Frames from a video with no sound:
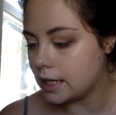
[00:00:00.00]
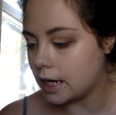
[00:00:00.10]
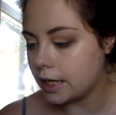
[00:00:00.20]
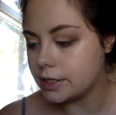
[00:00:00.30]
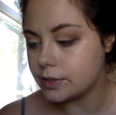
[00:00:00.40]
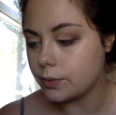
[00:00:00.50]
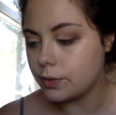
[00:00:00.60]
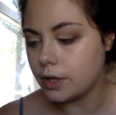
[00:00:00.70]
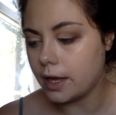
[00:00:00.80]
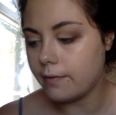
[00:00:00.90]
in high
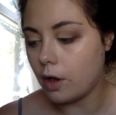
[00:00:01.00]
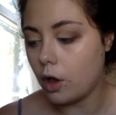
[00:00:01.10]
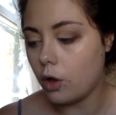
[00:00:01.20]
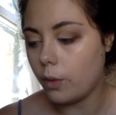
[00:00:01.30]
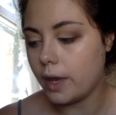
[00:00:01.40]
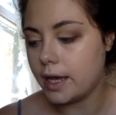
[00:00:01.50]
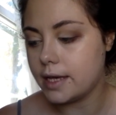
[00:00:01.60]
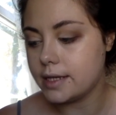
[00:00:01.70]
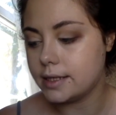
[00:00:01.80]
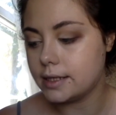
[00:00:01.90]
school, I've
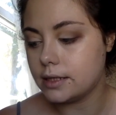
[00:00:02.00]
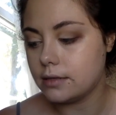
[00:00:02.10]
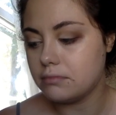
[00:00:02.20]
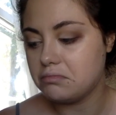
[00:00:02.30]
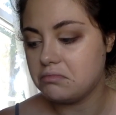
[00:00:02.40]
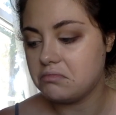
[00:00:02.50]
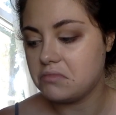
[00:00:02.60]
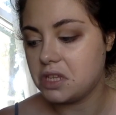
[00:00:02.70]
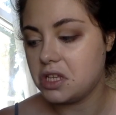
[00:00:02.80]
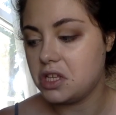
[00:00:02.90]
always
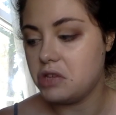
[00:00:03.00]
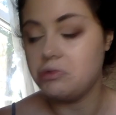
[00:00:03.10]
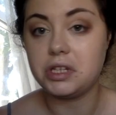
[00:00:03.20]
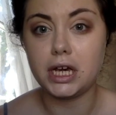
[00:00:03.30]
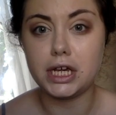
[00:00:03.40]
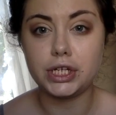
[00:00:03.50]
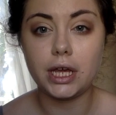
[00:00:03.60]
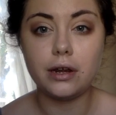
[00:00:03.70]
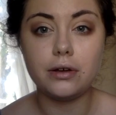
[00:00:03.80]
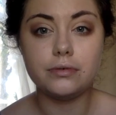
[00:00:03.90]
used
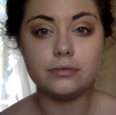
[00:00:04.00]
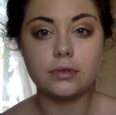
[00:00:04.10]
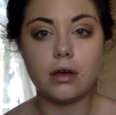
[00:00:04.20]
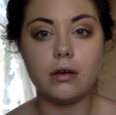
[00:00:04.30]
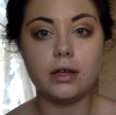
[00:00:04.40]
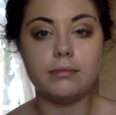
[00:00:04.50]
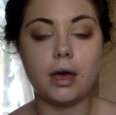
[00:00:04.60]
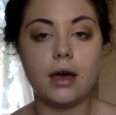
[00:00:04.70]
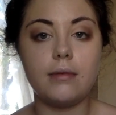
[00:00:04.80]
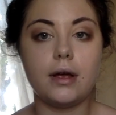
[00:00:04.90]
eyeshadow on
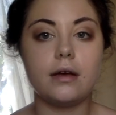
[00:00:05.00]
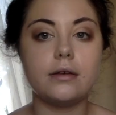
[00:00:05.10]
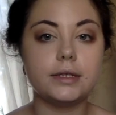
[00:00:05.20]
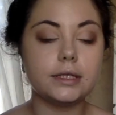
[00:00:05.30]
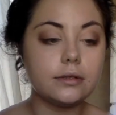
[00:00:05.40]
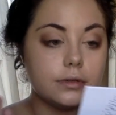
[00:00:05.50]
my eyebrows.